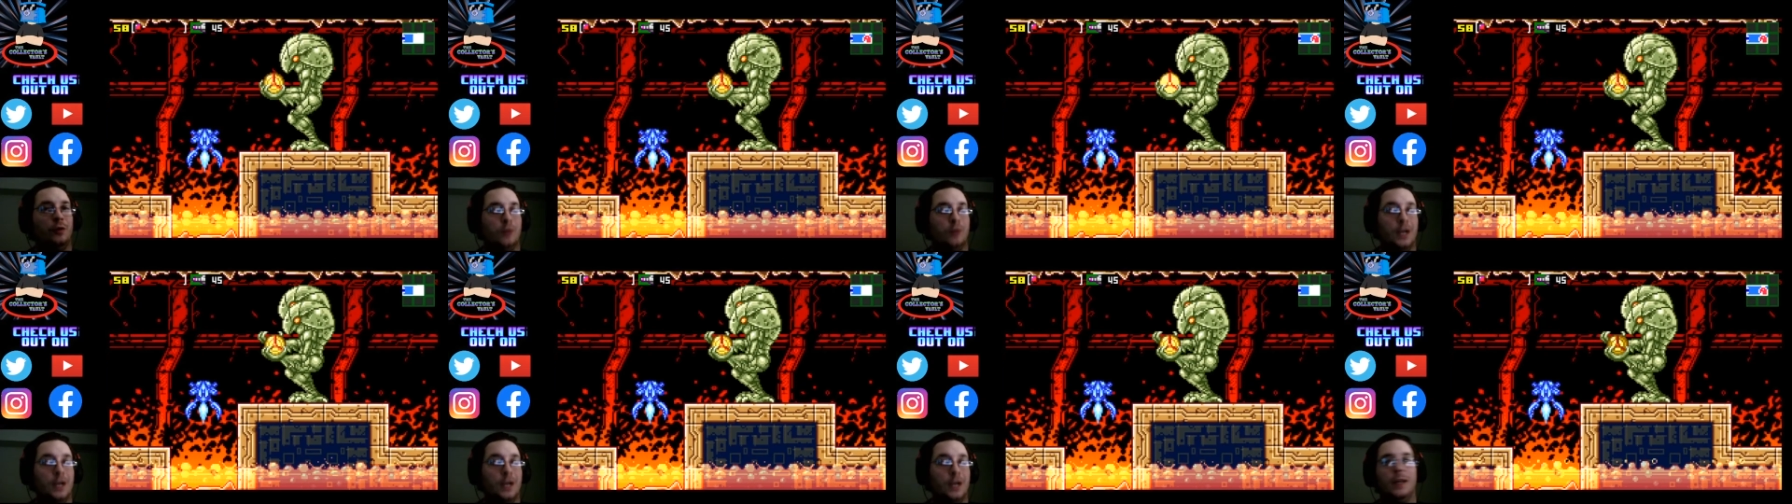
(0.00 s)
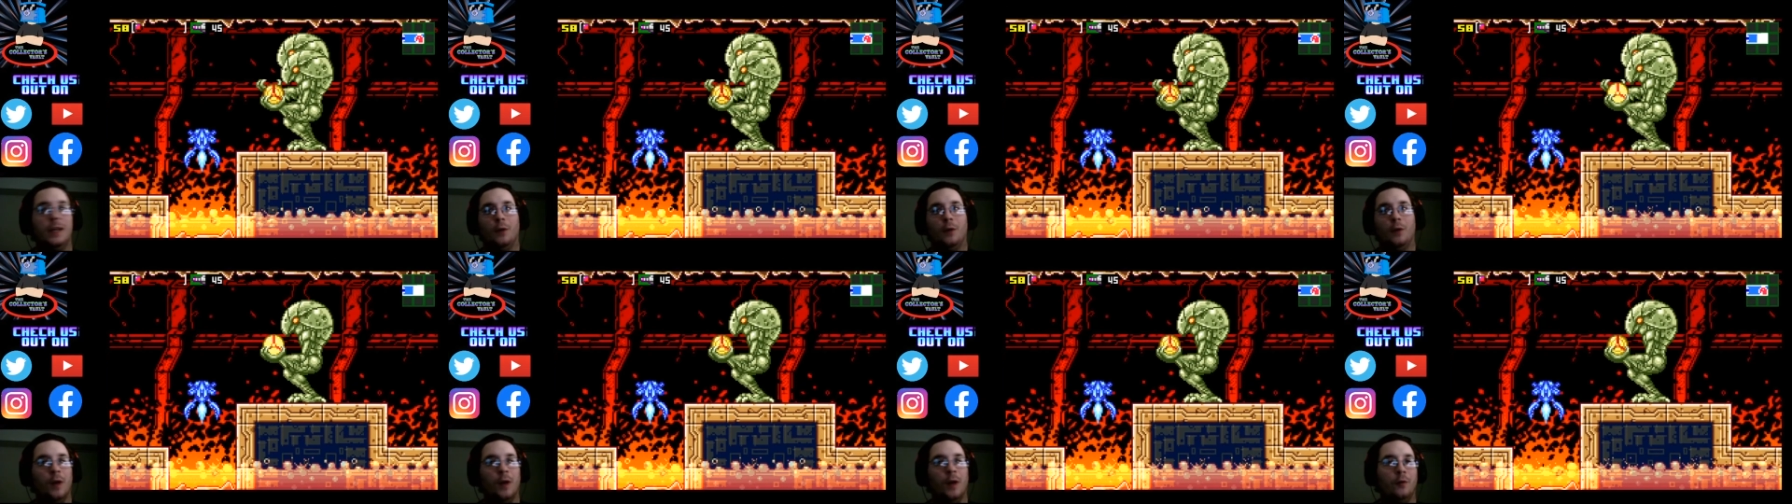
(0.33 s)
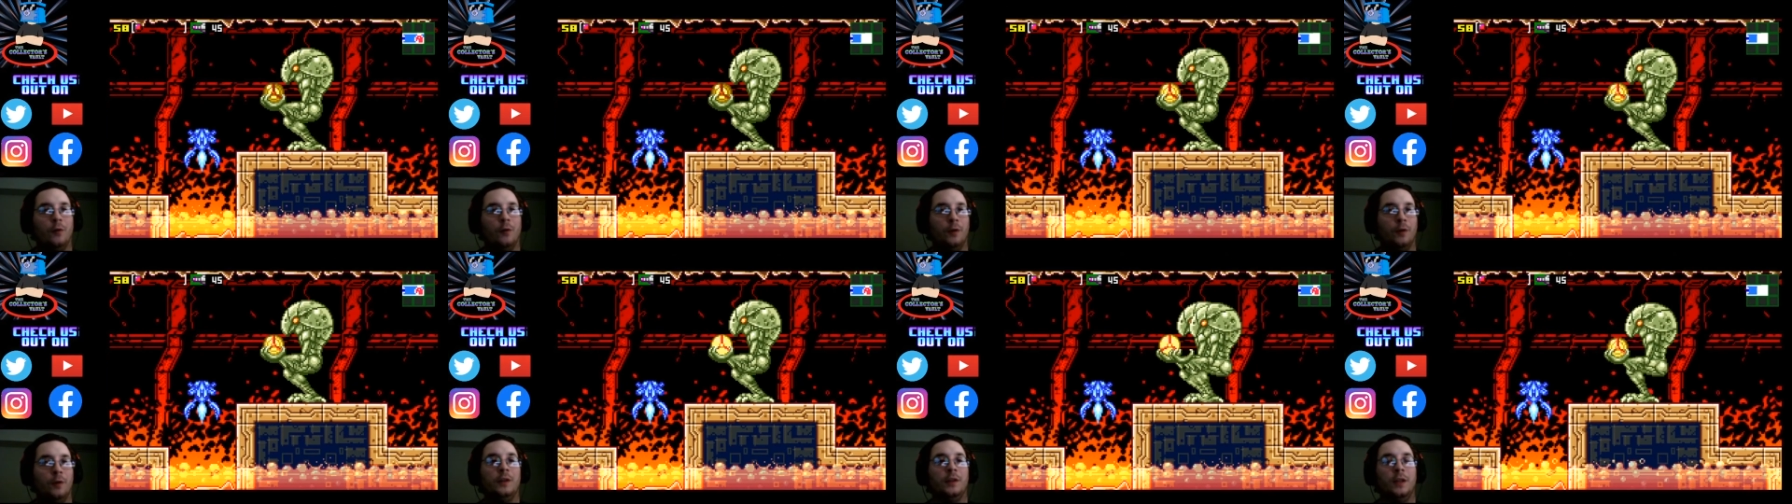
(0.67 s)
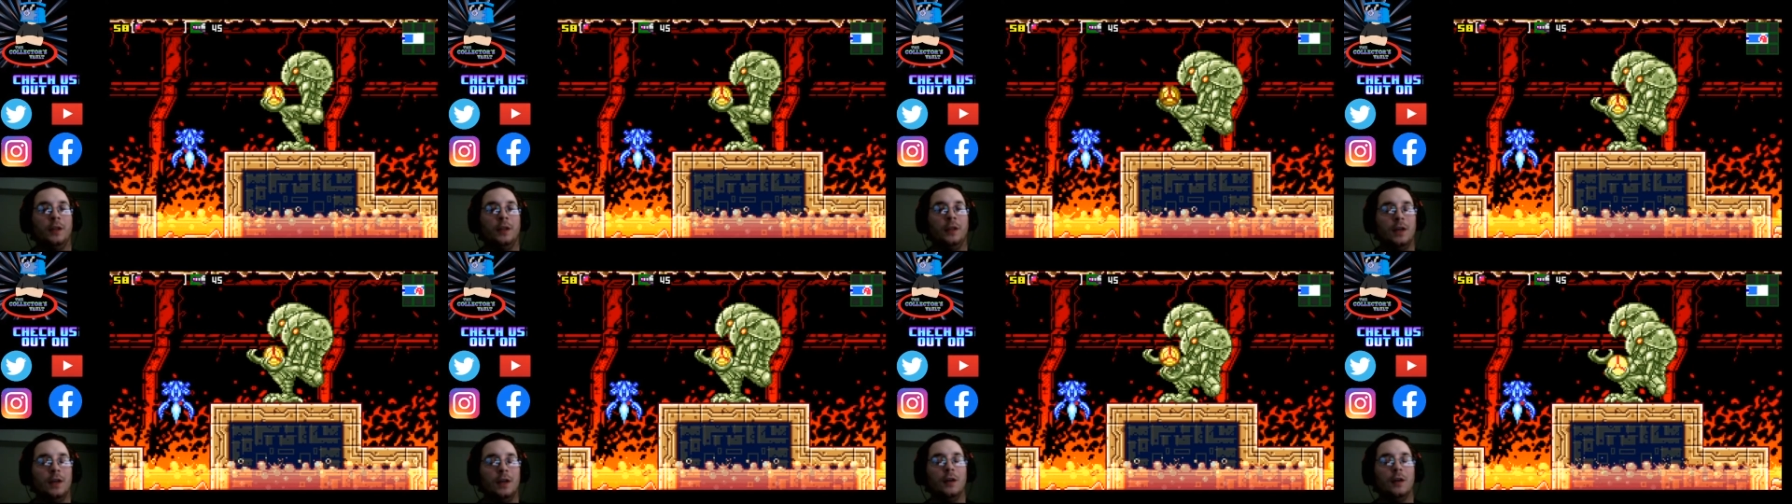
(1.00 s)
Kind of like how
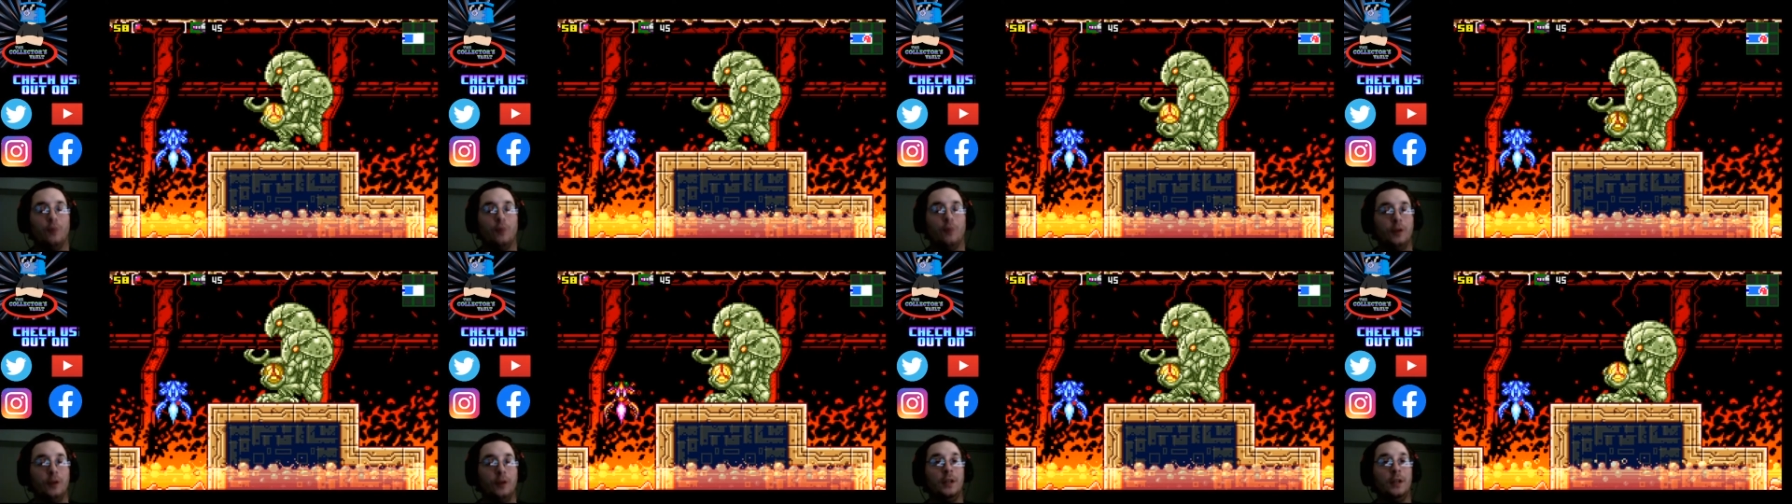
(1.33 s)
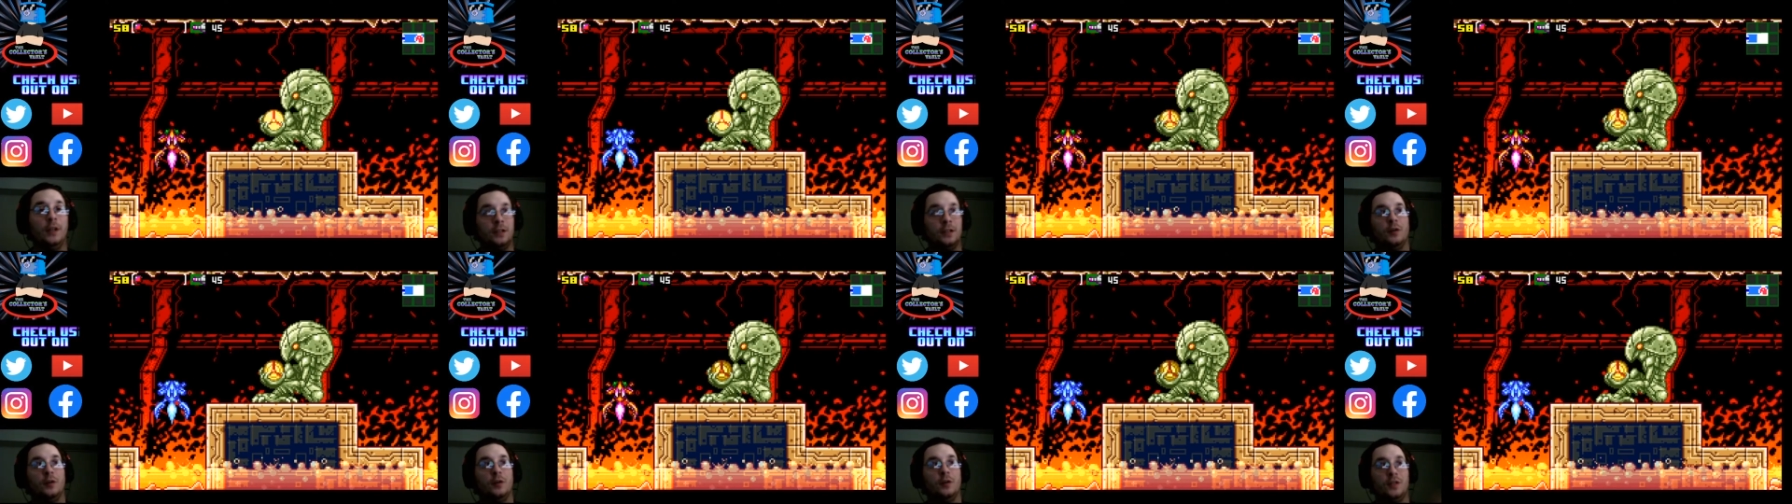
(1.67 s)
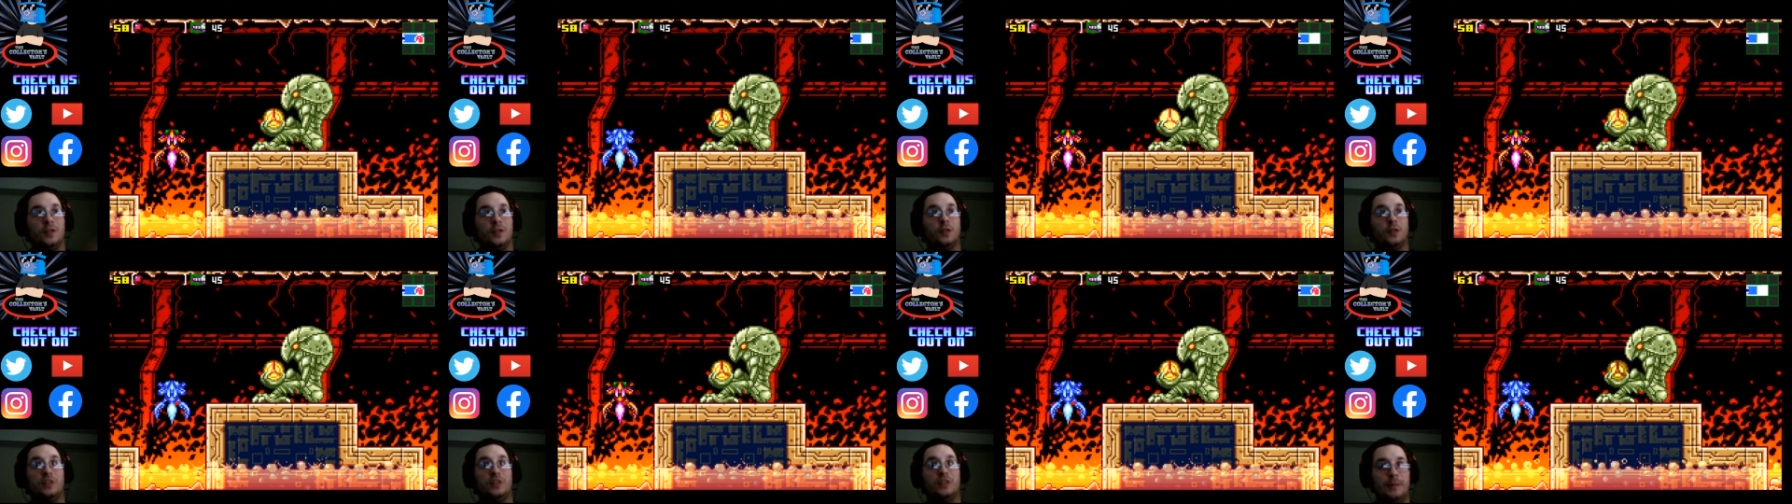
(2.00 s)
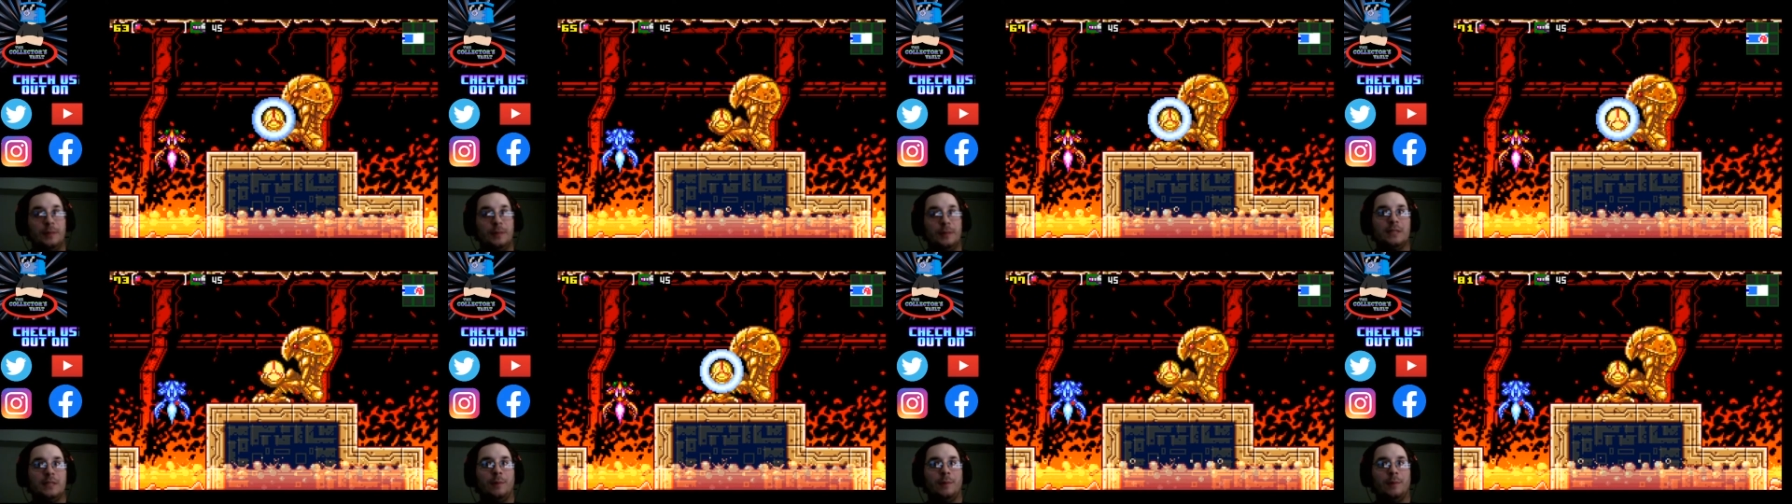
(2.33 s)
Ridley is also a
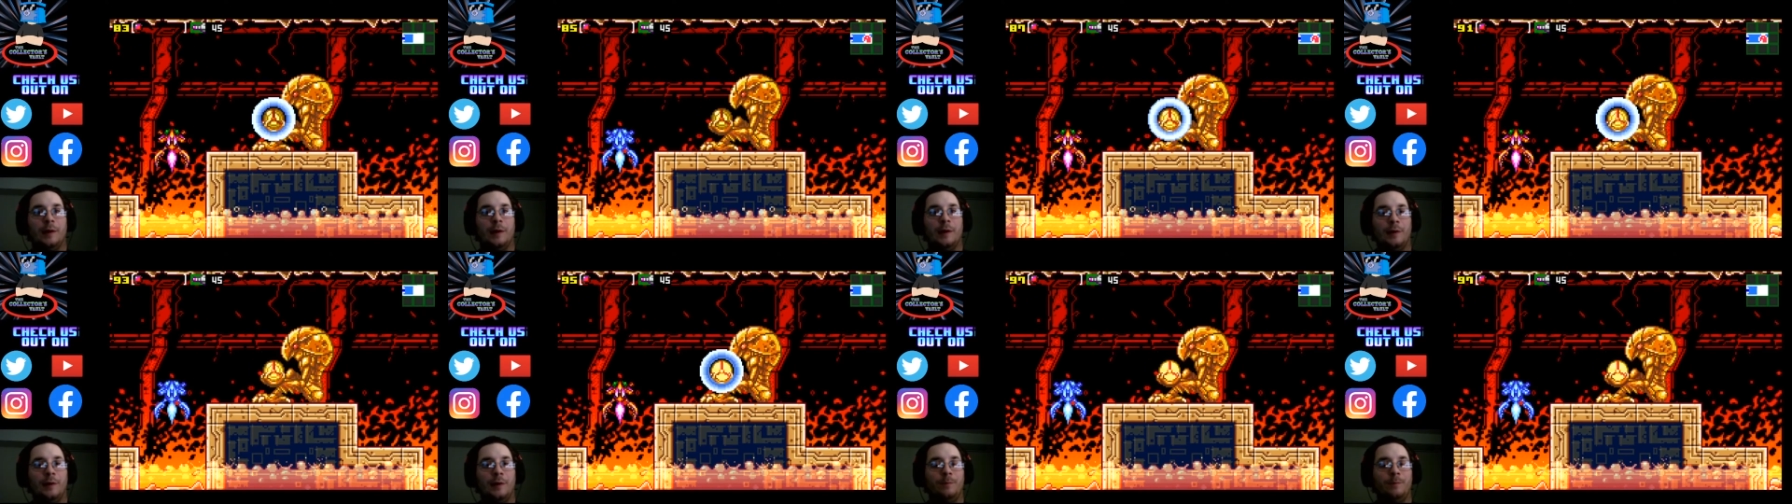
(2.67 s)
space pirate,